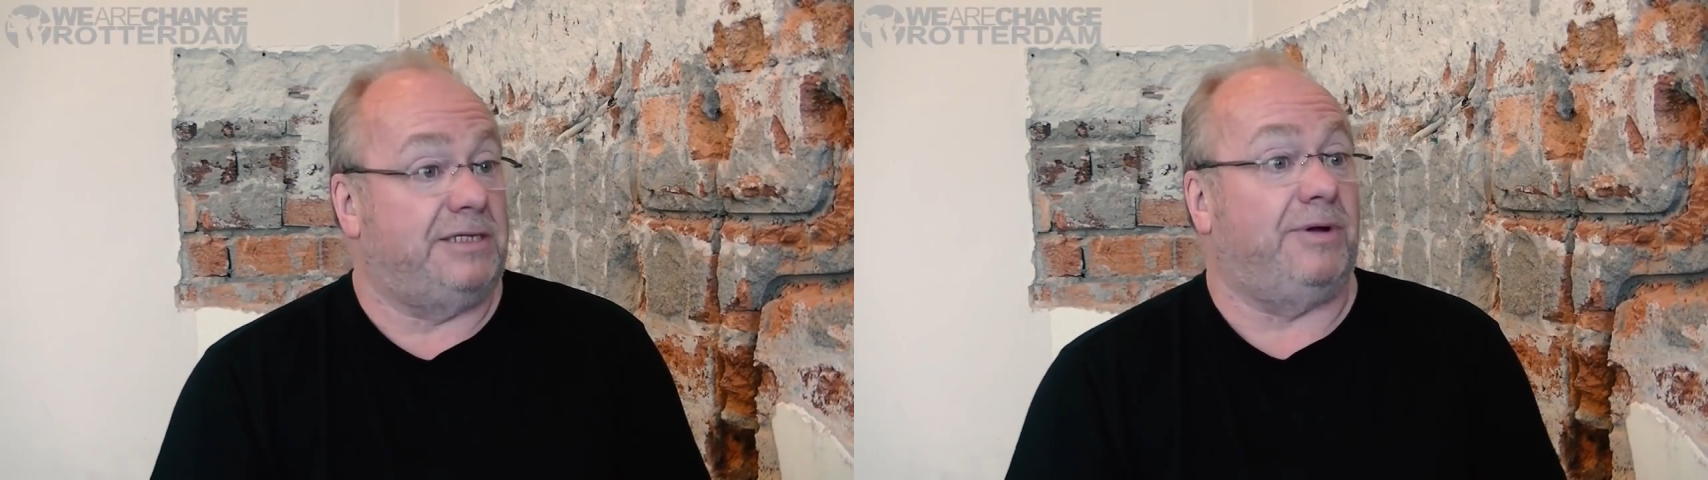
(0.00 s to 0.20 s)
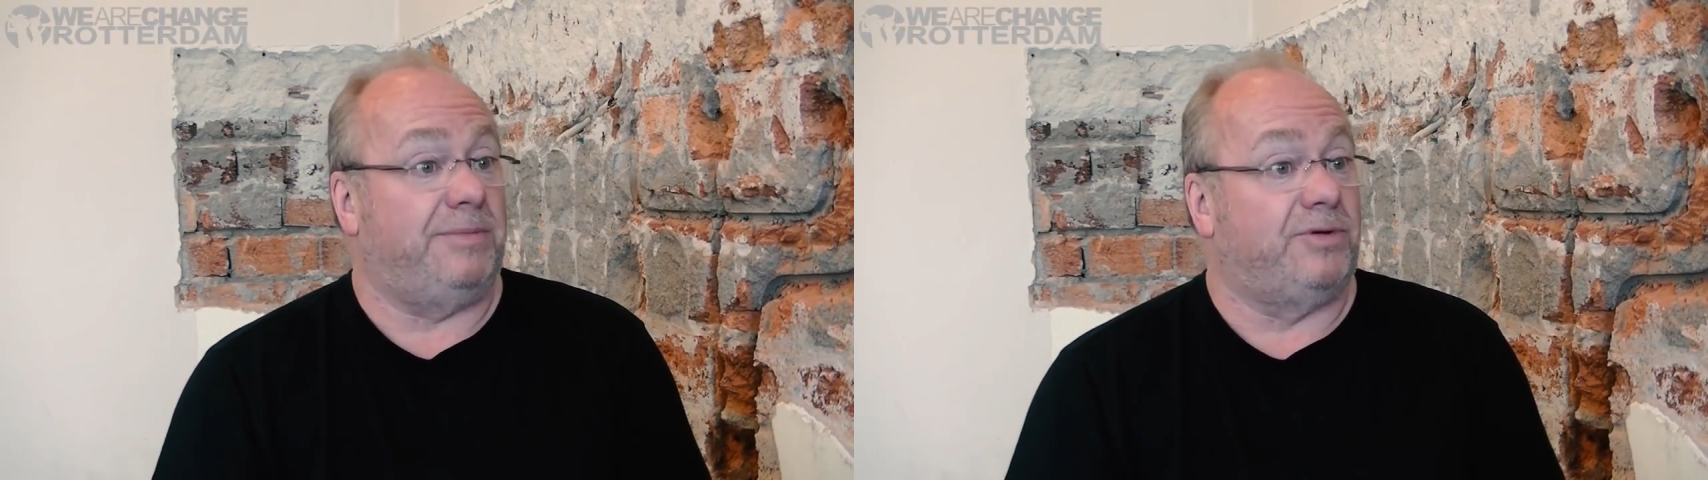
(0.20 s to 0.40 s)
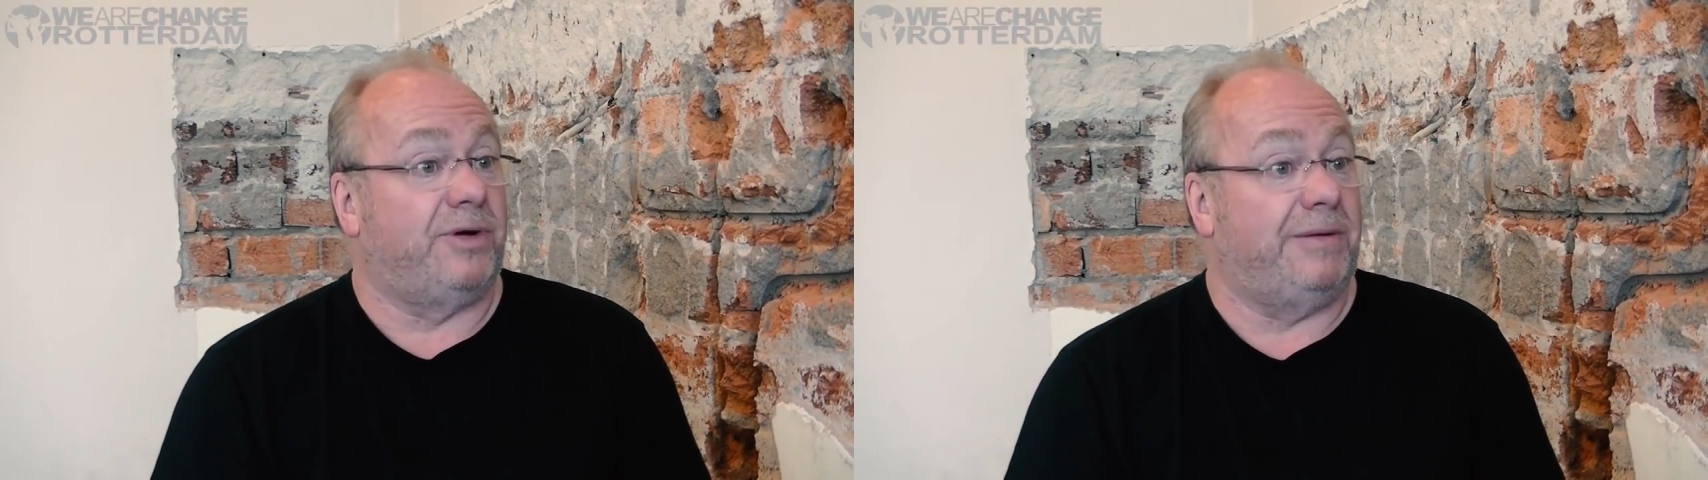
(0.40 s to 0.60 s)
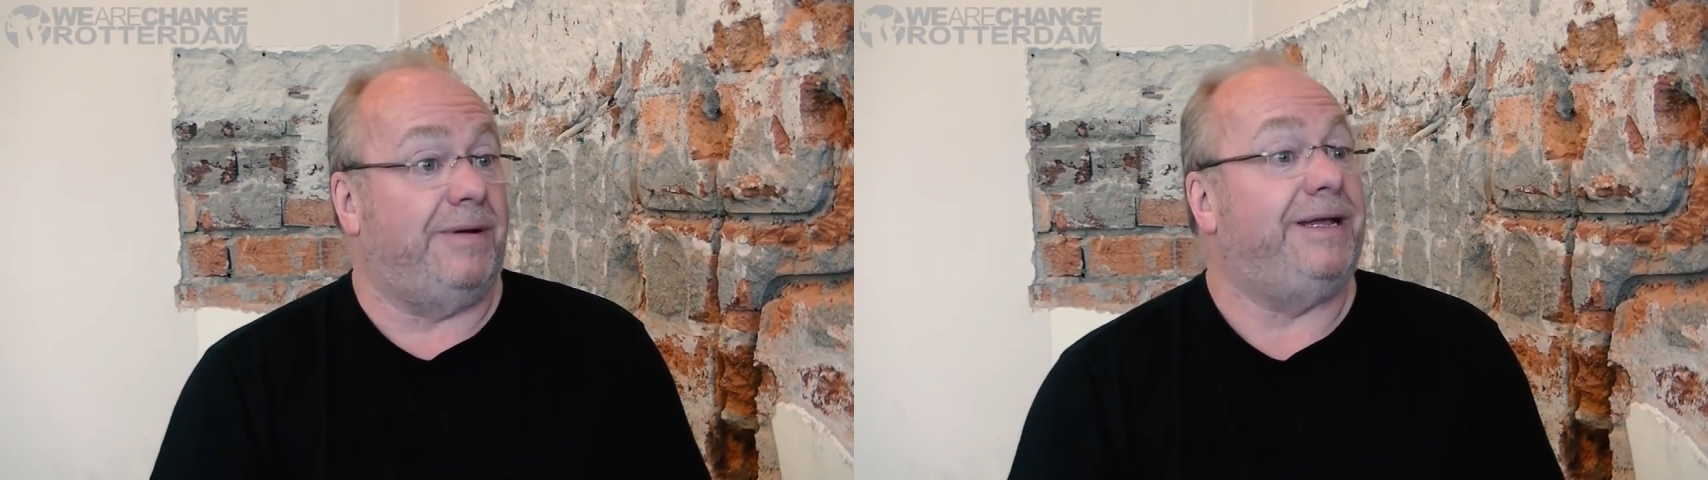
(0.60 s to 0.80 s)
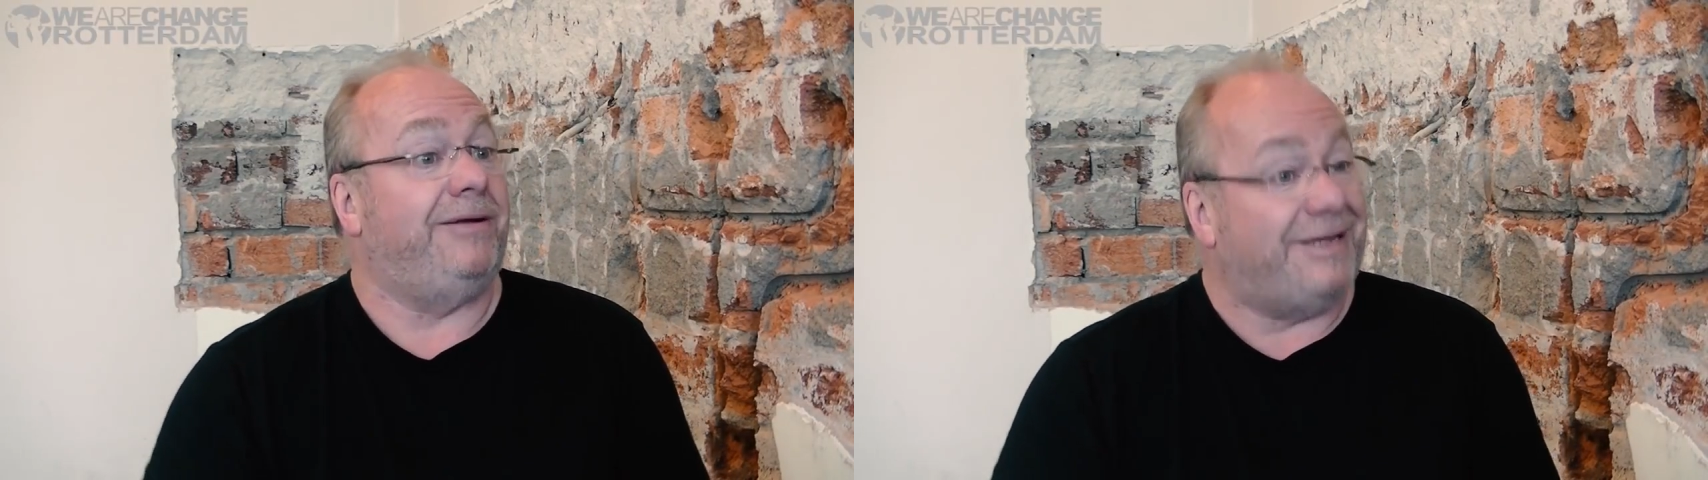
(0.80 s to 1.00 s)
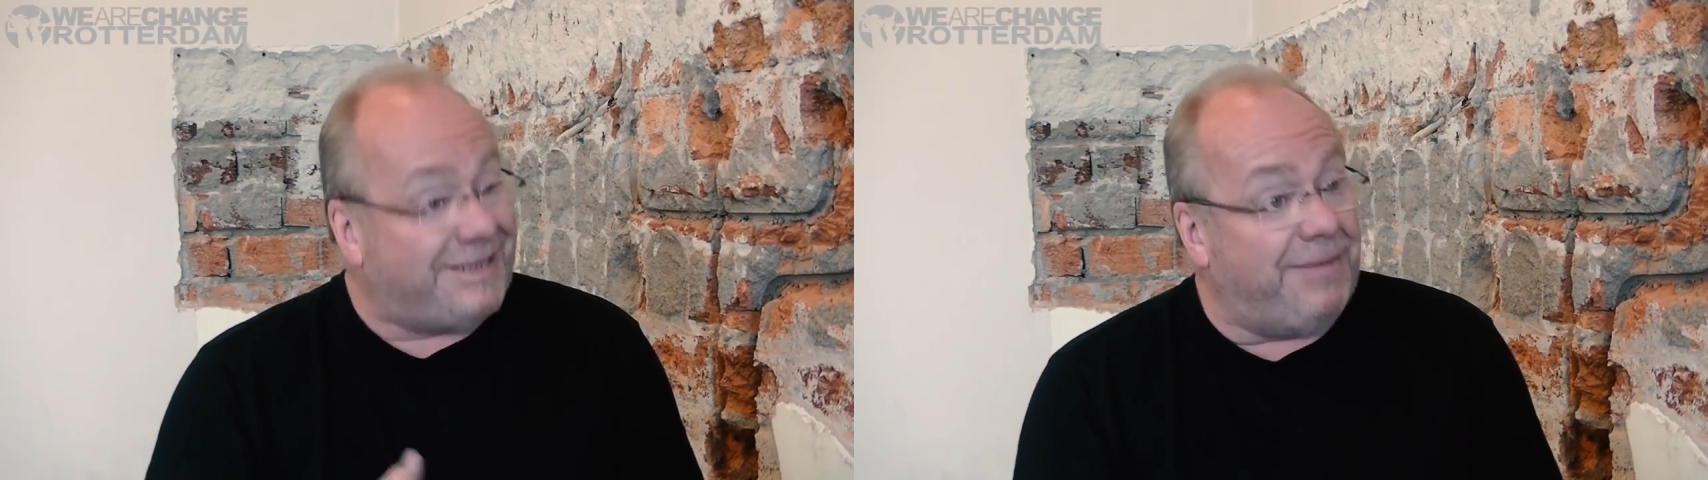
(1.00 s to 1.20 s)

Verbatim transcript: Is what I'm talking about here is